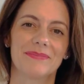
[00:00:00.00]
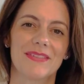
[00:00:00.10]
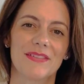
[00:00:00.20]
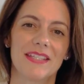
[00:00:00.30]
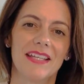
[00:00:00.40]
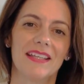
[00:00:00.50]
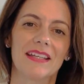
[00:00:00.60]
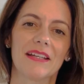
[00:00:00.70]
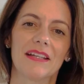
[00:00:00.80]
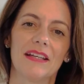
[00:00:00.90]
So take a
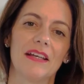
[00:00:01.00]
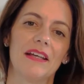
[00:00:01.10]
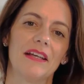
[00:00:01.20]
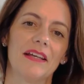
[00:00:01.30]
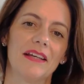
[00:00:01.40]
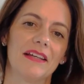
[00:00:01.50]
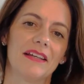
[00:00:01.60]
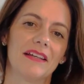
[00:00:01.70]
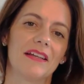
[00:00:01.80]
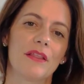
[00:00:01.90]

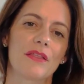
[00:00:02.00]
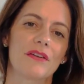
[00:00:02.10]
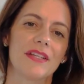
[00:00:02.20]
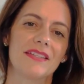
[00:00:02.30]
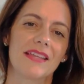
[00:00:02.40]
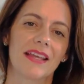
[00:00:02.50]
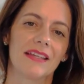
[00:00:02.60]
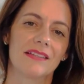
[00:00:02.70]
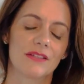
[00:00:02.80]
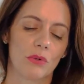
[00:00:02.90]
30
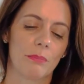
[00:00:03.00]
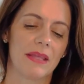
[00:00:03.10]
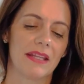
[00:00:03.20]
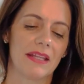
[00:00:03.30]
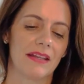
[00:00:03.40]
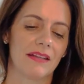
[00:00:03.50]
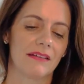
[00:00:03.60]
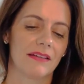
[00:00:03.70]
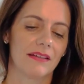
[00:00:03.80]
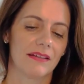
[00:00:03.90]
seconds to a minute and
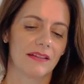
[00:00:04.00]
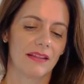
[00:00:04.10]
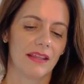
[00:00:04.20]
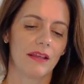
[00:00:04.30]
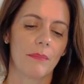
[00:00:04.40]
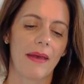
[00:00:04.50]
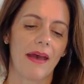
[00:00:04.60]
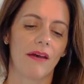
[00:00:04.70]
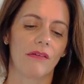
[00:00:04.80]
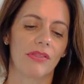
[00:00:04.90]
think
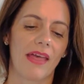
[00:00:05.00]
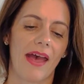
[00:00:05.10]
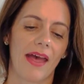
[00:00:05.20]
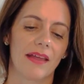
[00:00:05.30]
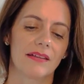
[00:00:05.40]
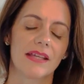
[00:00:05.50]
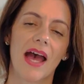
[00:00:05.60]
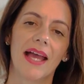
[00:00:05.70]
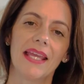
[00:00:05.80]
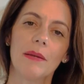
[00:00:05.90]
about that.
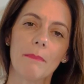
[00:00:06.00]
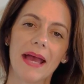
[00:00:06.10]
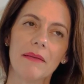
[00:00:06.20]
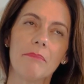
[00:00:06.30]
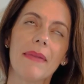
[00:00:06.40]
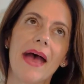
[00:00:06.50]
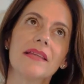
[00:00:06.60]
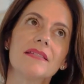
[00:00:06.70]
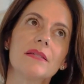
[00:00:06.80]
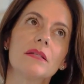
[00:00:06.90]
I am my
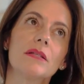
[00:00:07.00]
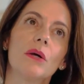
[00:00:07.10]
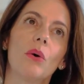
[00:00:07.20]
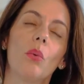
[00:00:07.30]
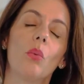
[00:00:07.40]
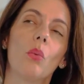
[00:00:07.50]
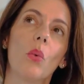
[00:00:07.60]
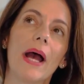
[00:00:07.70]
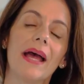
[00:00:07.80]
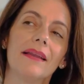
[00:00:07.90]
best
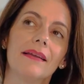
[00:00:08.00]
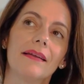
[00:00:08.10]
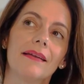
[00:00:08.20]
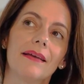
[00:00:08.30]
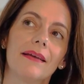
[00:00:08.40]
when.